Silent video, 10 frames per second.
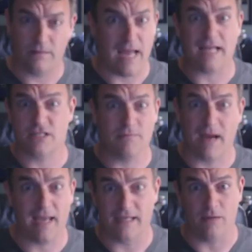not to
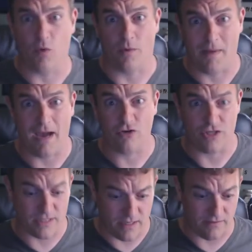buy any more
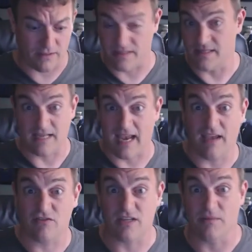pouches of it. Since I
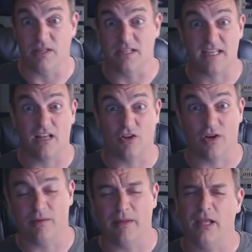have some in the
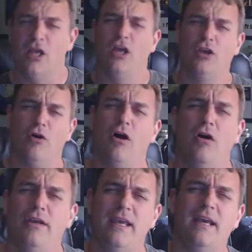cellar, I could be like,
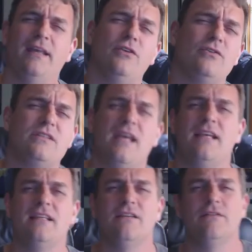oh yeah, those
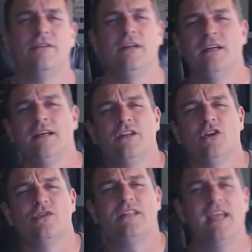days of
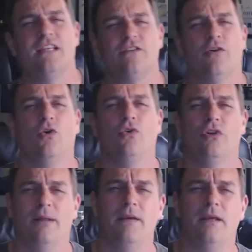
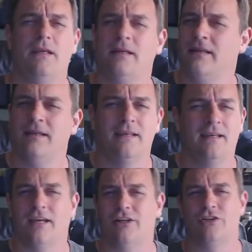old.
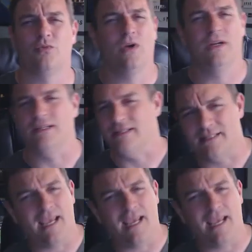I just want to